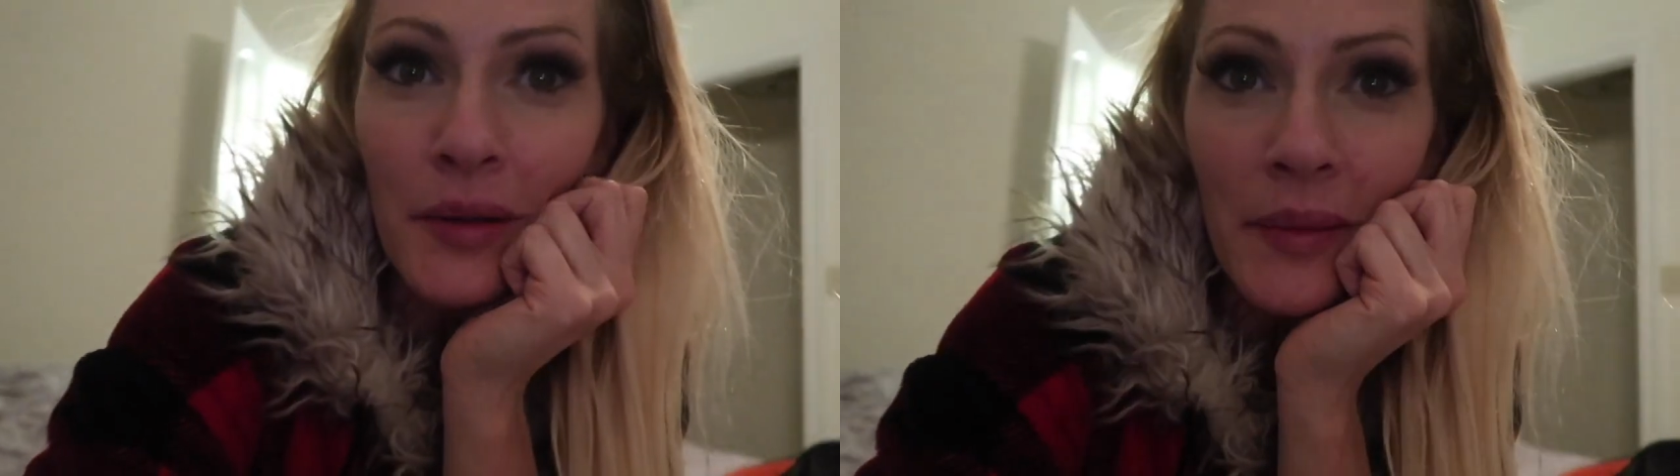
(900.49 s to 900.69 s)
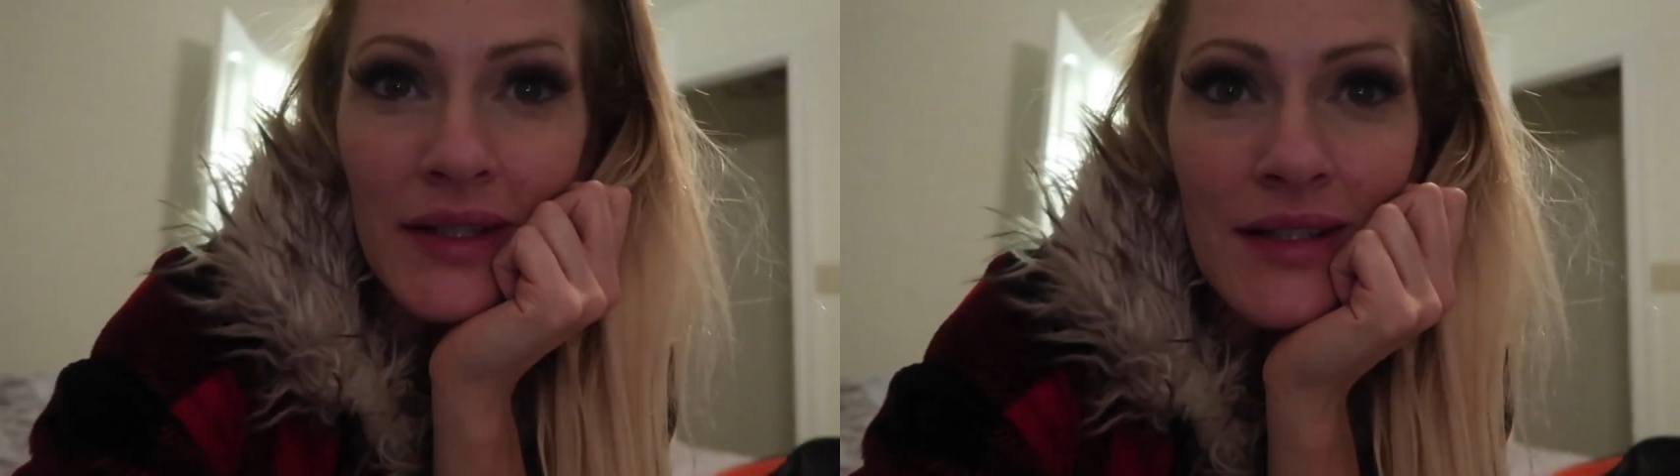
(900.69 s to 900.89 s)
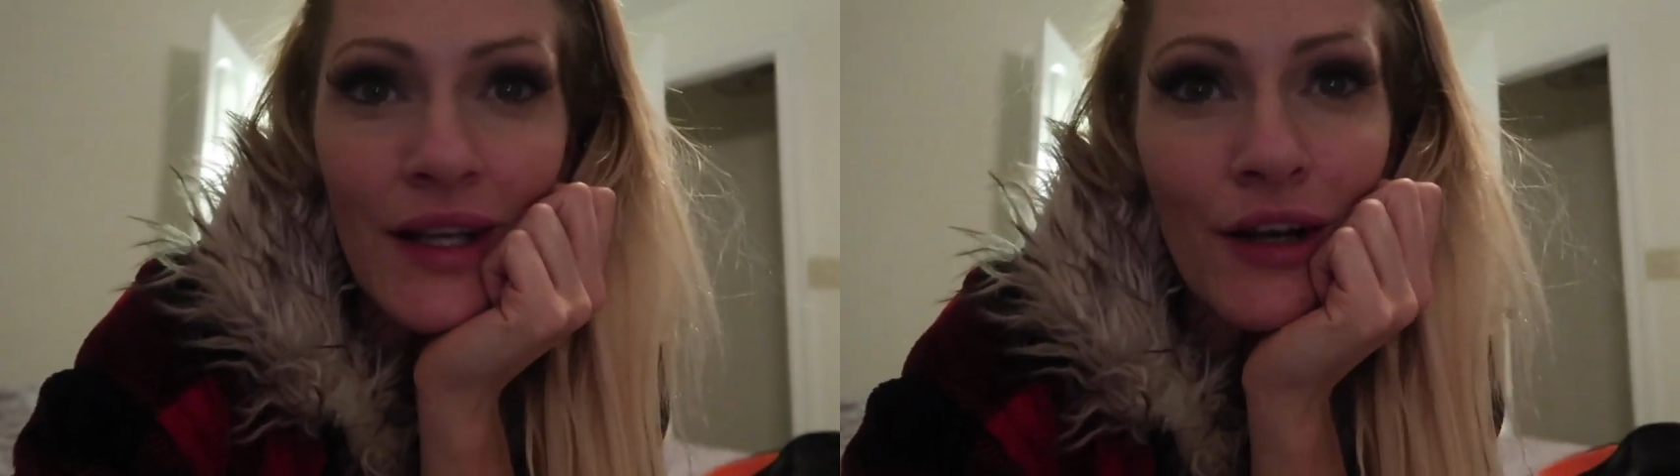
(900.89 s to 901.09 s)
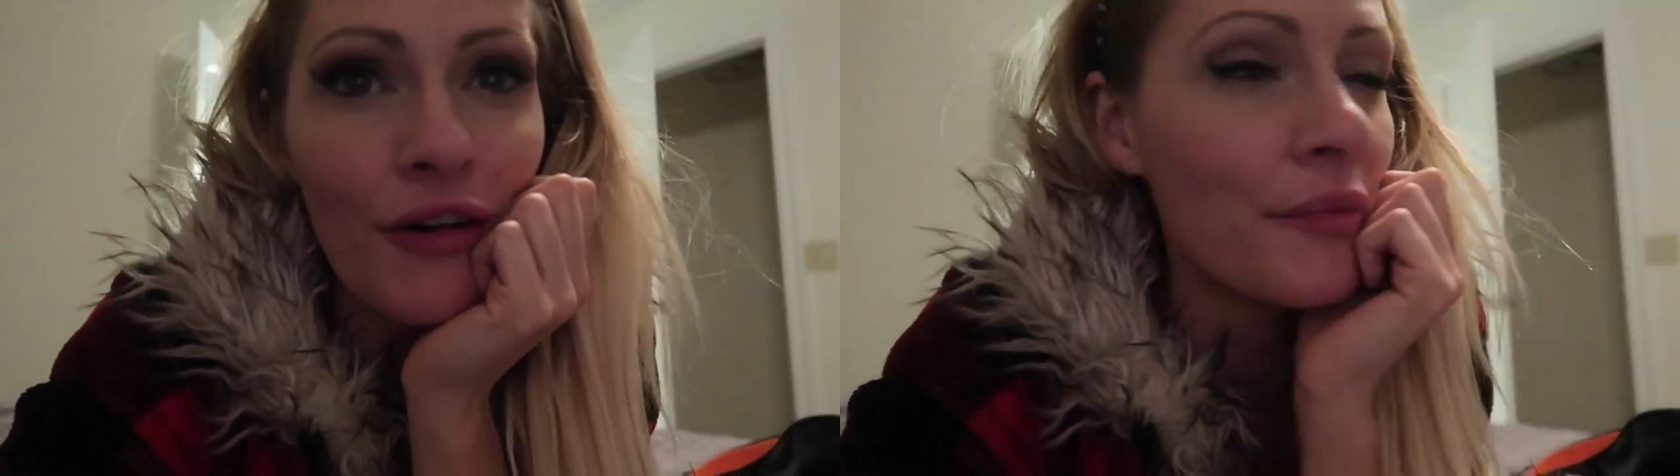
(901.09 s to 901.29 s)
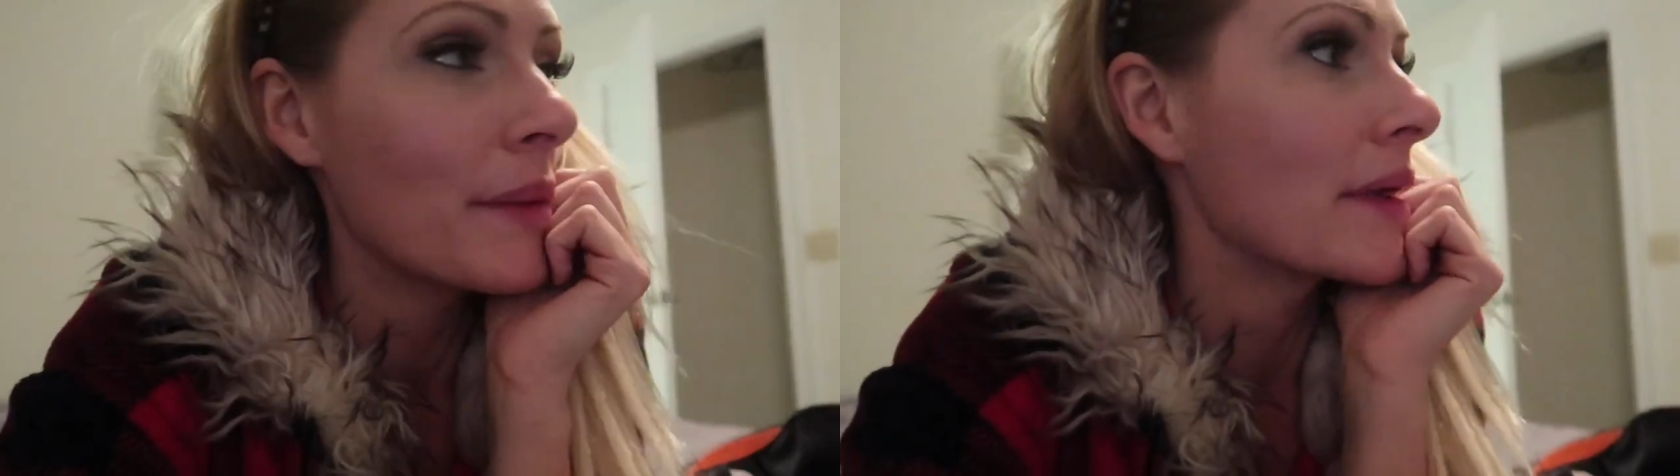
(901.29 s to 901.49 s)
I'm about to take
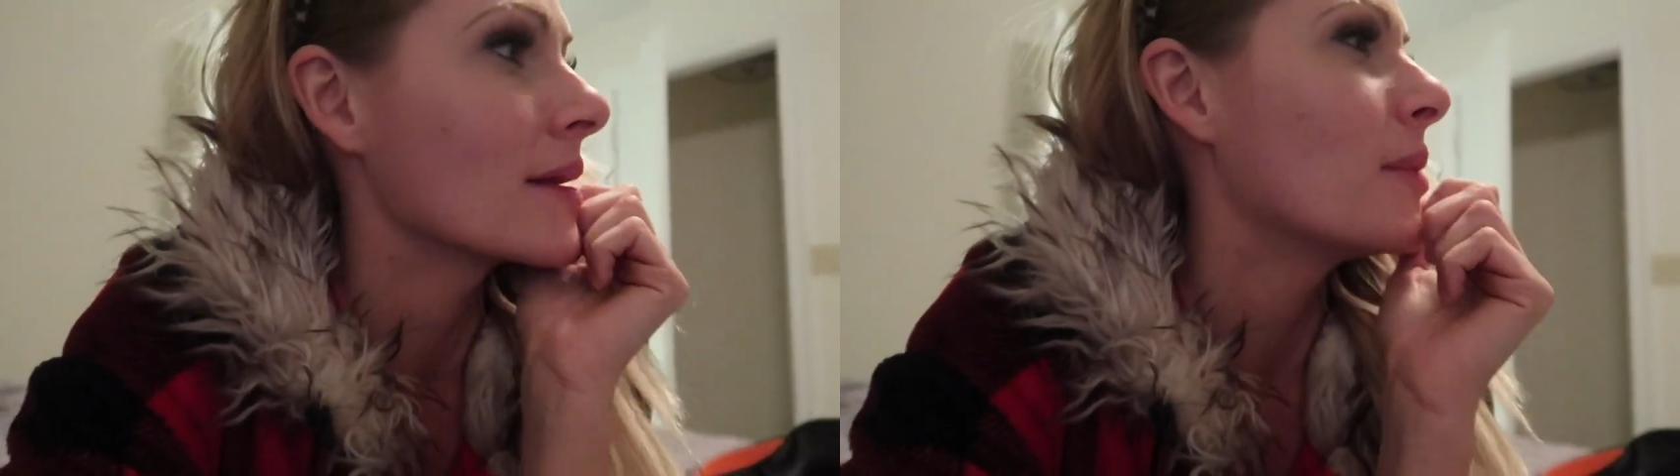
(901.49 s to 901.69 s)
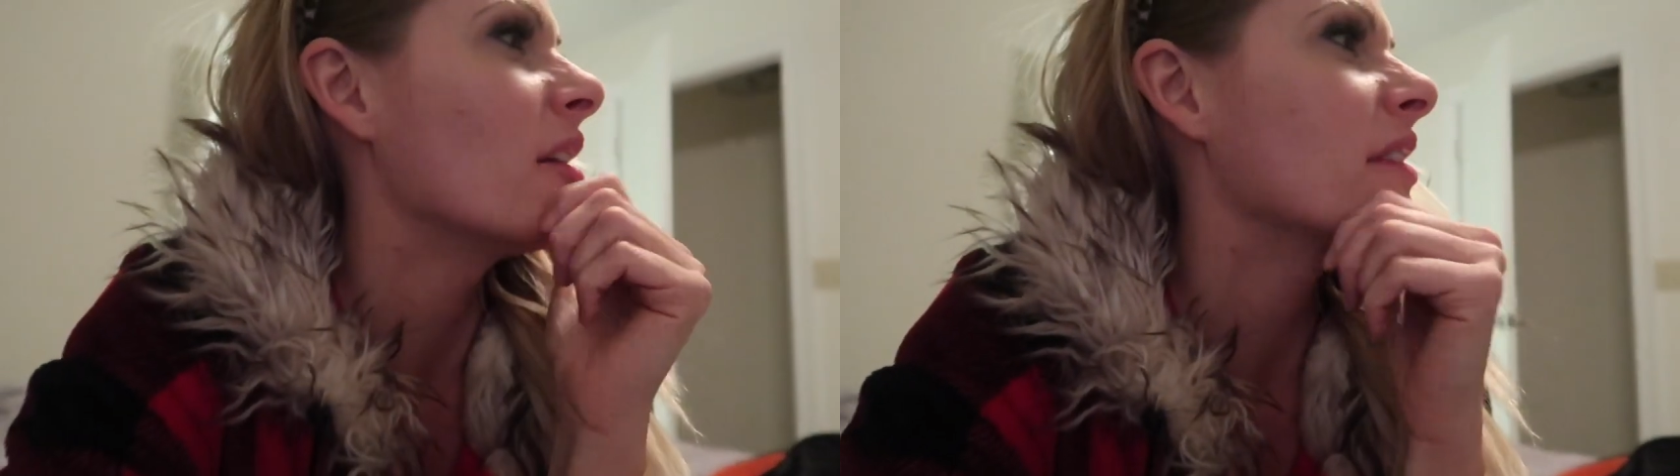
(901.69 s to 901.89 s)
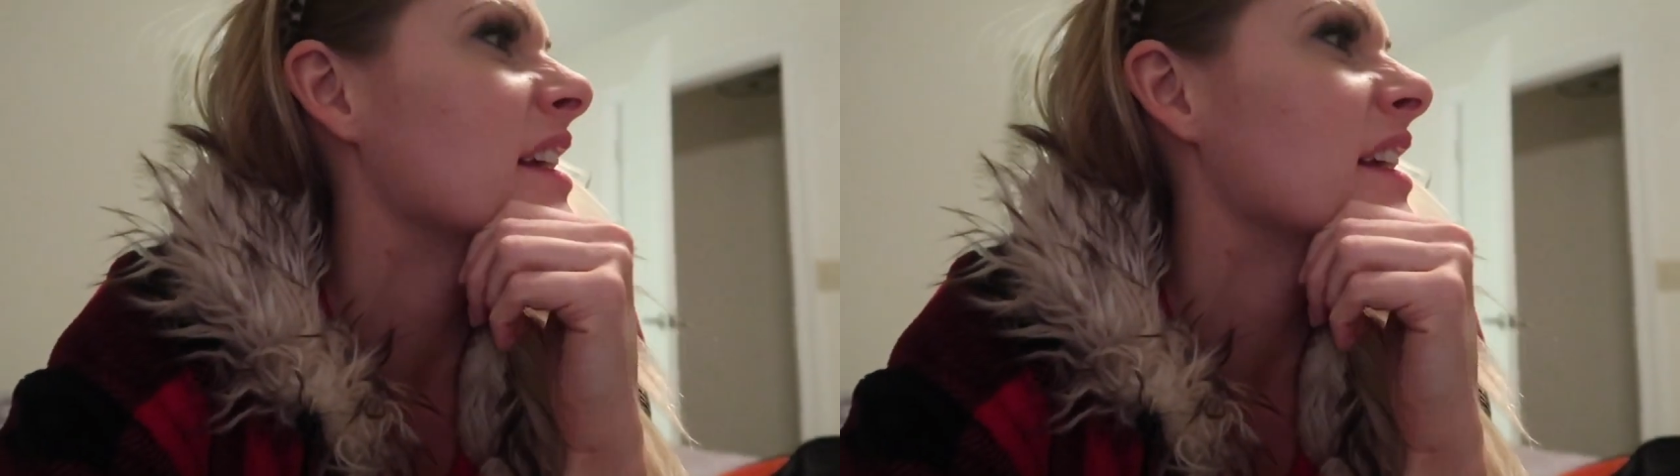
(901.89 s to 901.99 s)
all of my makeup off.